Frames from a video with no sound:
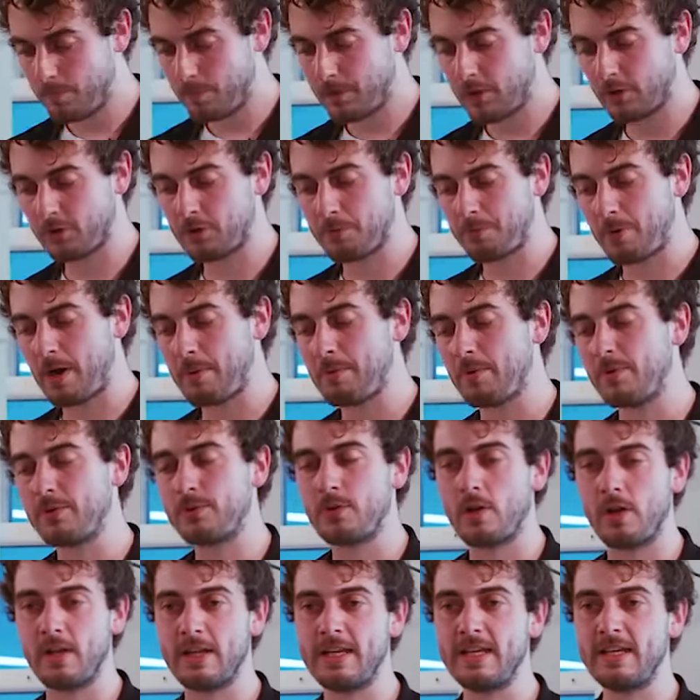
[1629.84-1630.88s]
because the problem with
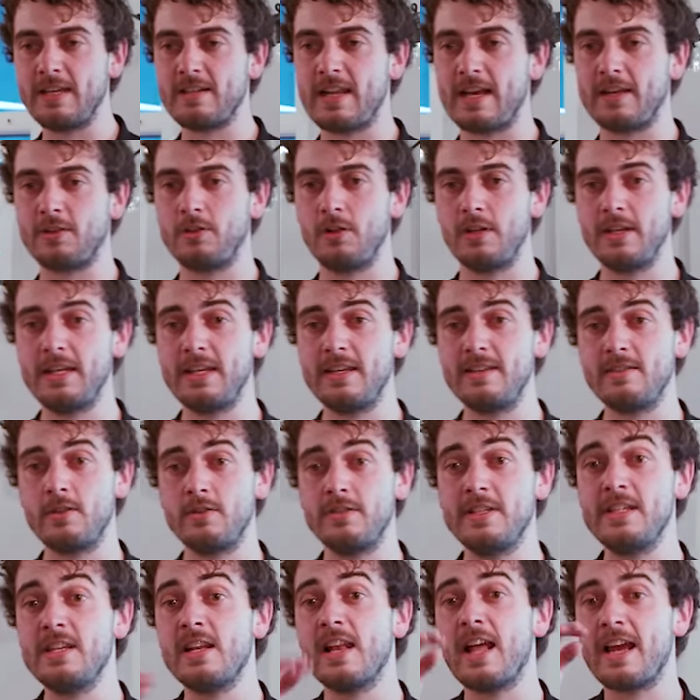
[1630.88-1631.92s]
the link is like the link is an
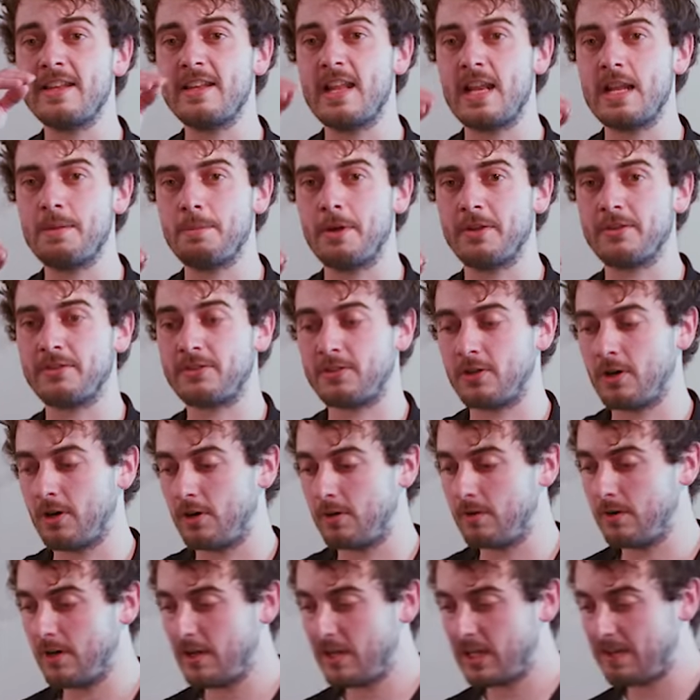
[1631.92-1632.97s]
inline element.
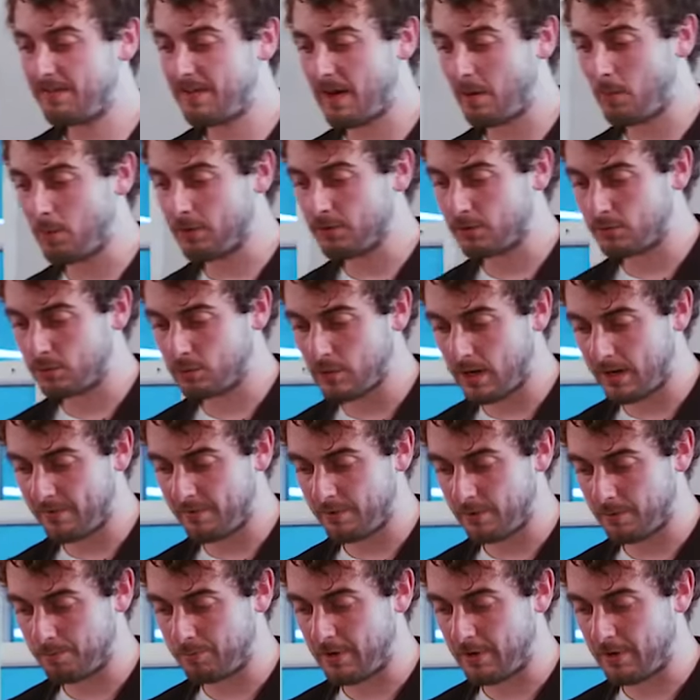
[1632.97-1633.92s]
So if I want to have a